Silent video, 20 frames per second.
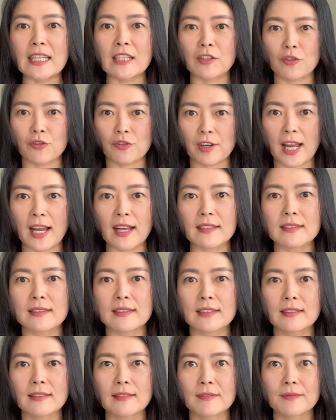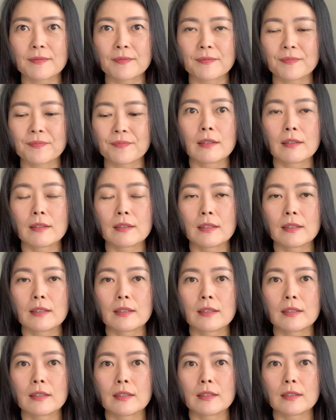extract.
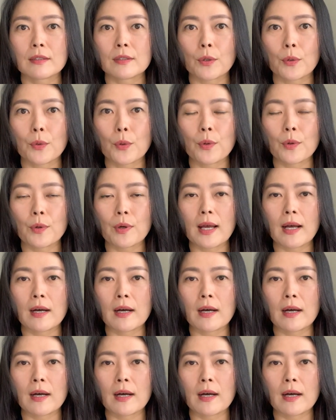So